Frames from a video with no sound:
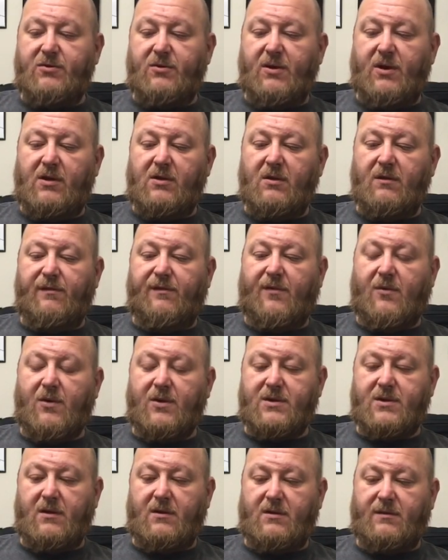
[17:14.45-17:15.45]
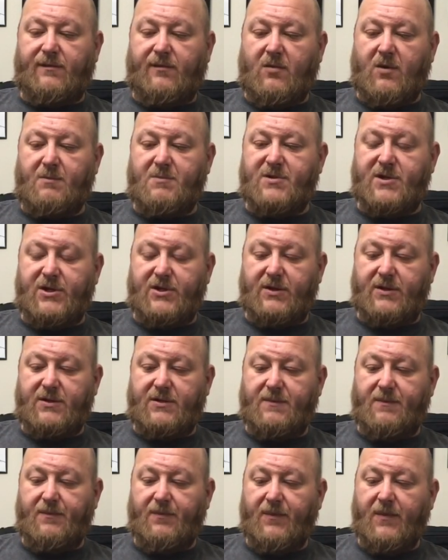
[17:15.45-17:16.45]
to include four
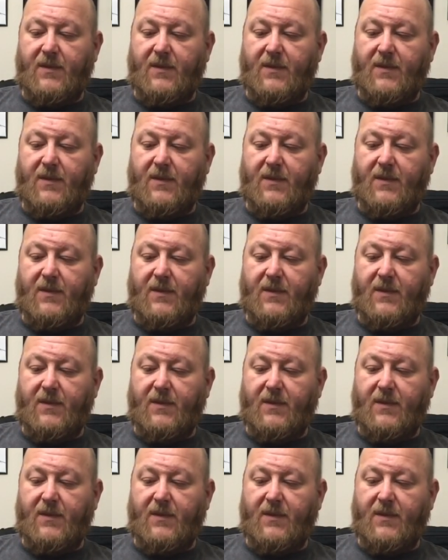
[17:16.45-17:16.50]
positions.